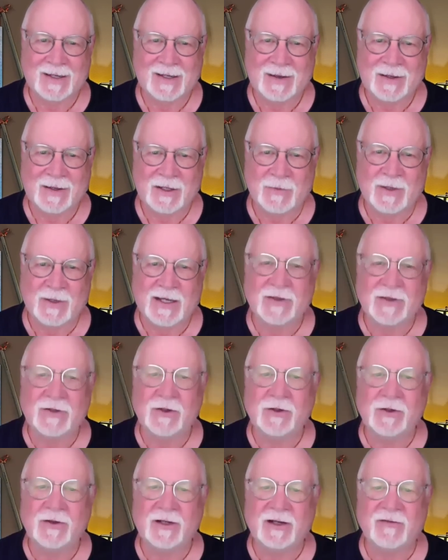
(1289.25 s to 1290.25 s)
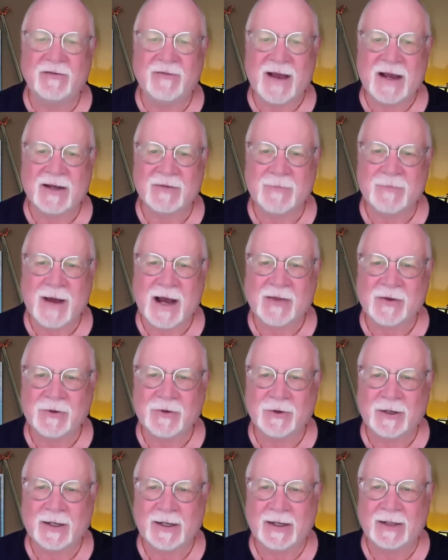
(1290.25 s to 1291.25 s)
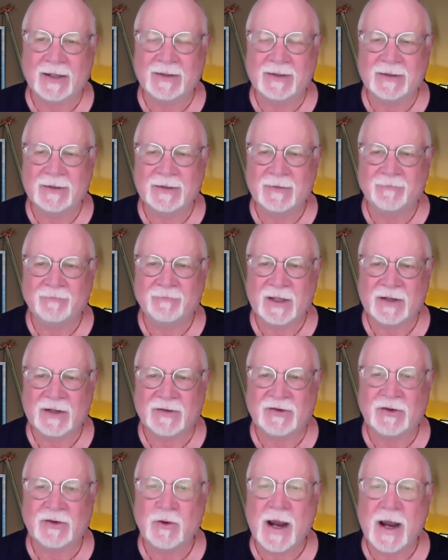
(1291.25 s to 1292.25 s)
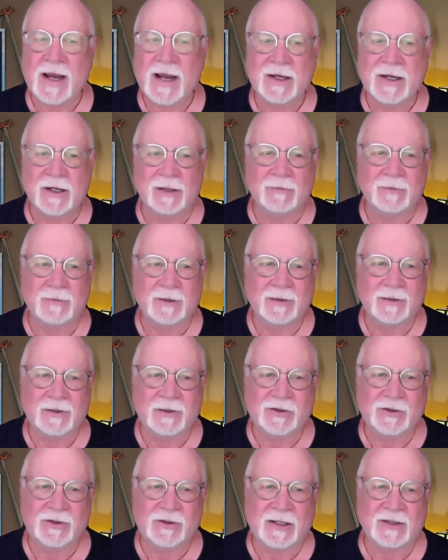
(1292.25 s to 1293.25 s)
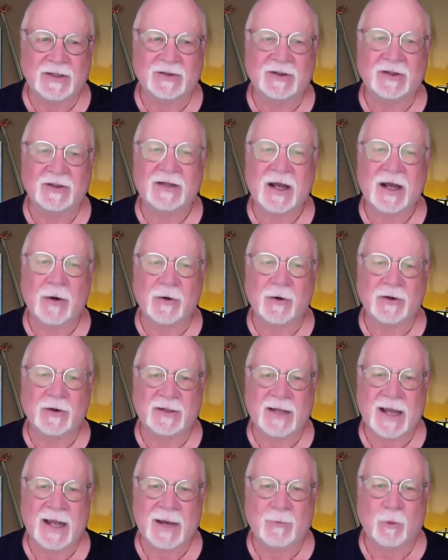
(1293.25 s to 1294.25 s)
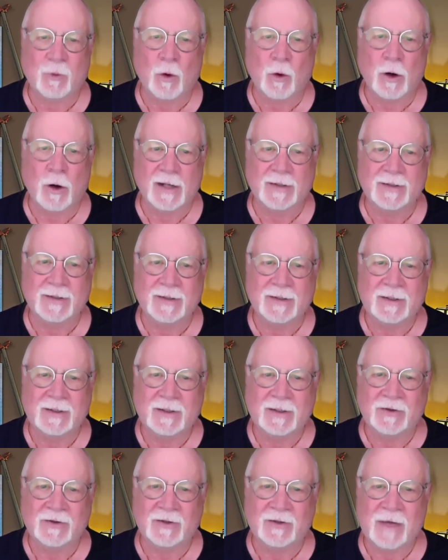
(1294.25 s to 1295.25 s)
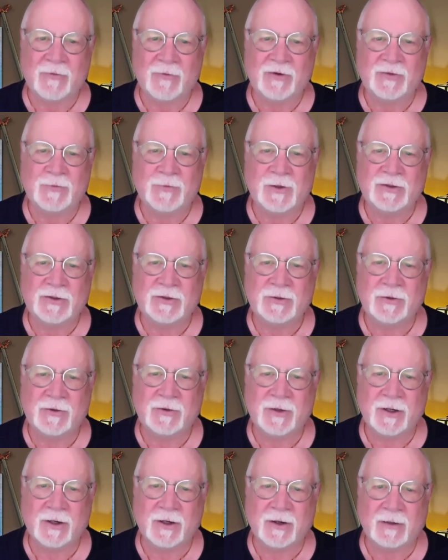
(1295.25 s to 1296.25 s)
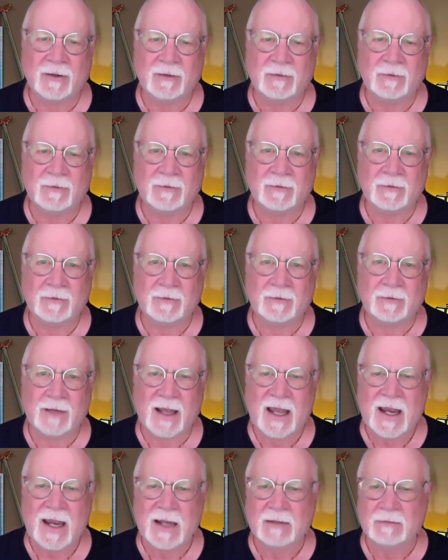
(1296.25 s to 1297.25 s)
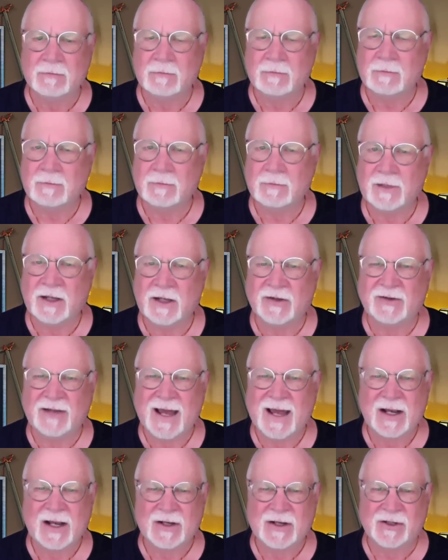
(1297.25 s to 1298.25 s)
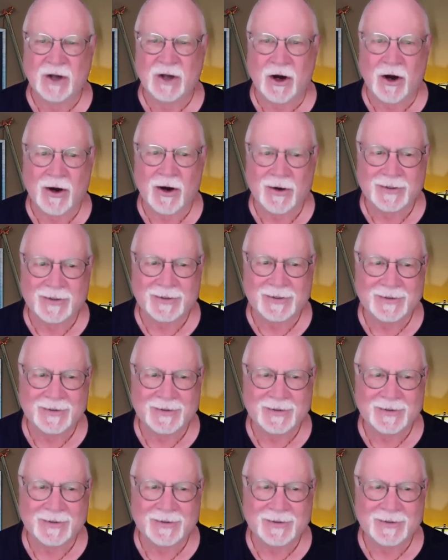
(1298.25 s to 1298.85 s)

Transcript: You begin to do the advanced math in your head. It's 2 a.m. It should take 6 hours to camp 1, so that which puts you there at, hey, is that a dog?